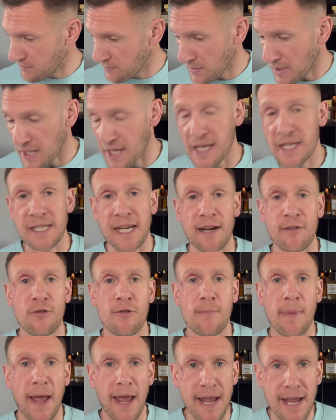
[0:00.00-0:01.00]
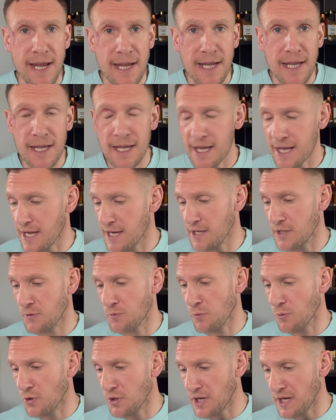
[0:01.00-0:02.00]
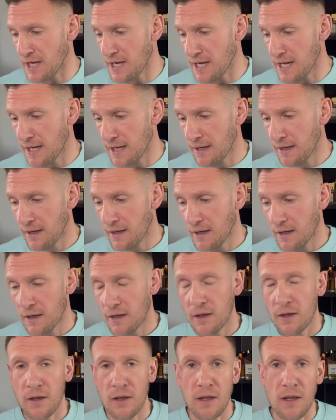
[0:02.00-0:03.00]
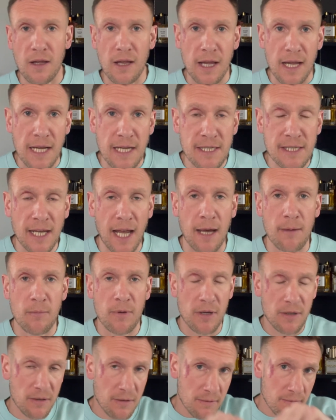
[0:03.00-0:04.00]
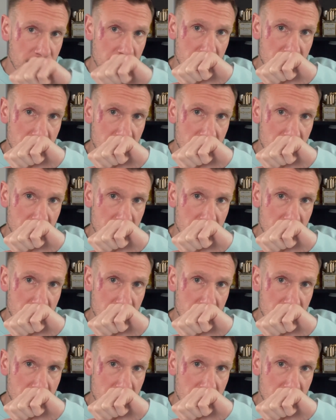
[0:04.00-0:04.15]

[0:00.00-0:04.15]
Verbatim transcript: It is aromatic, it is woody, it is coming